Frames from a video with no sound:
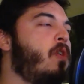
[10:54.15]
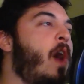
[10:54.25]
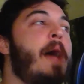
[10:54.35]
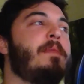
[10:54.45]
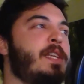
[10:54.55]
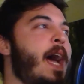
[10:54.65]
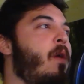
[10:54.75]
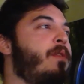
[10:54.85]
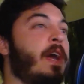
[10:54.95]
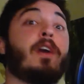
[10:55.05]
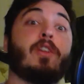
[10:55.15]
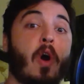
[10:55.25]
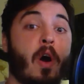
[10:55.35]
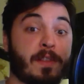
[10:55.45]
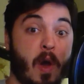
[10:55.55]
climb the tower that could
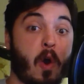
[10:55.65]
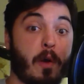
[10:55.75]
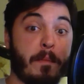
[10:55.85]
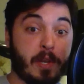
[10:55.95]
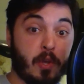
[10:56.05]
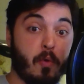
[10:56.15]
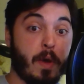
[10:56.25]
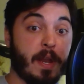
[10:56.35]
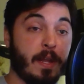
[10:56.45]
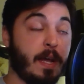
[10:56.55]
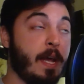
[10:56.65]
cause harm to it.